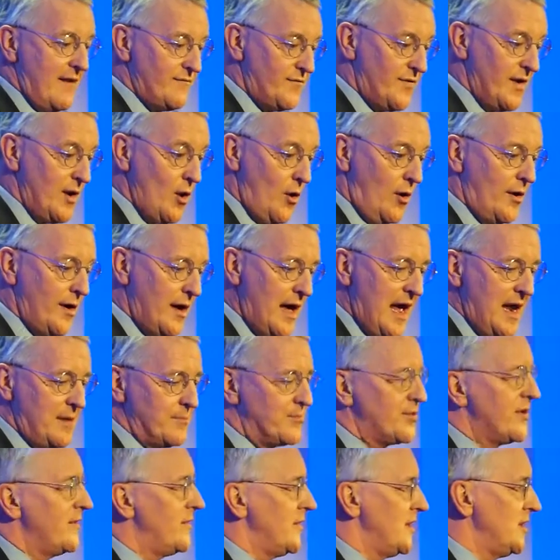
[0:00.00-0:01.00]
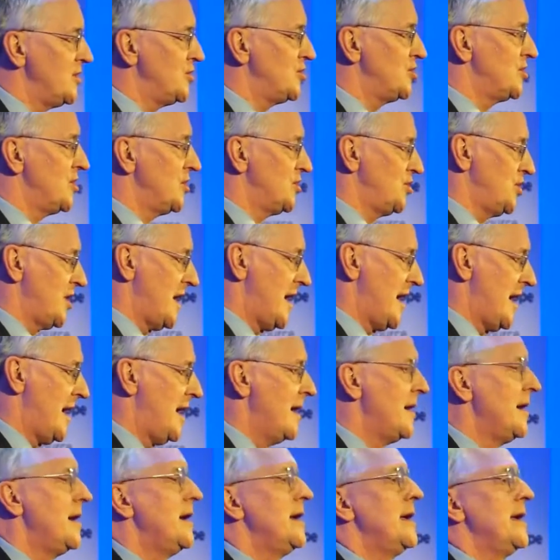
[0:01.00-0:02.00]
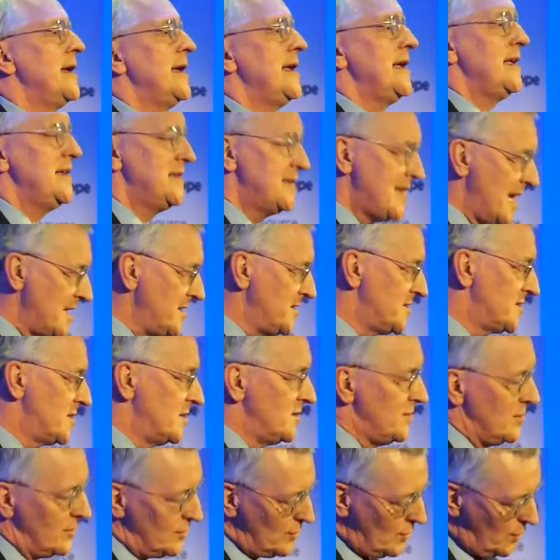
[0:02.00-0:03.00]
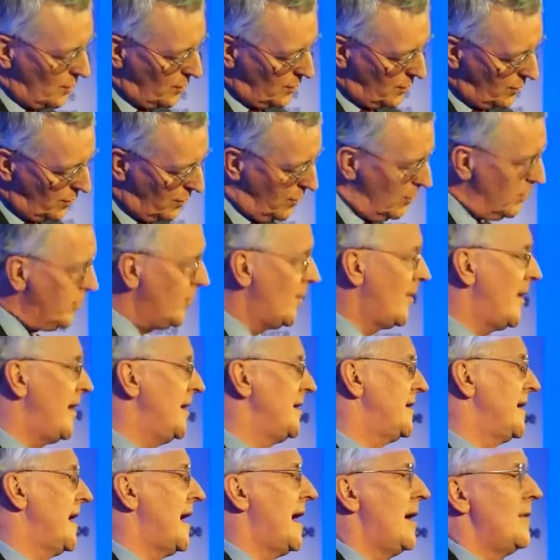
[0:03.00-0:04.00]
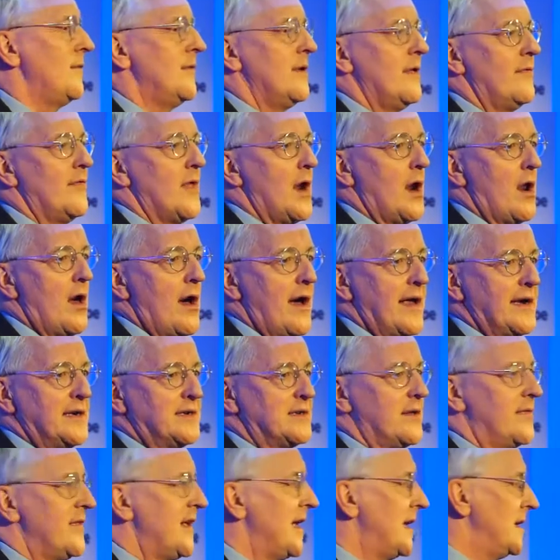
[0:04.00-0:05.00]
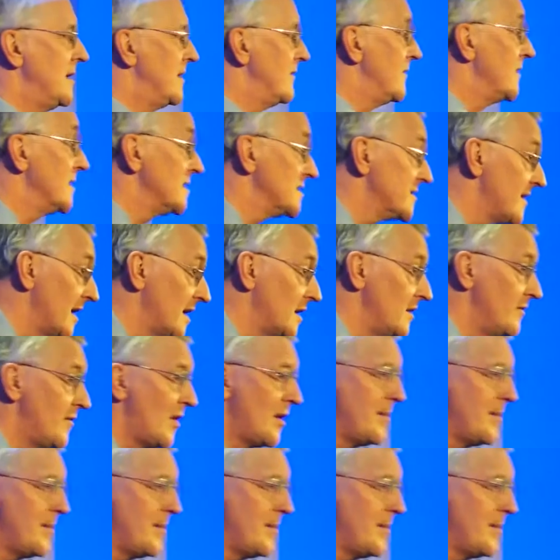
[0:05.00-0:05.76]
have the honour and privilege to chair intends to do all the way down the line to the end of this. Thank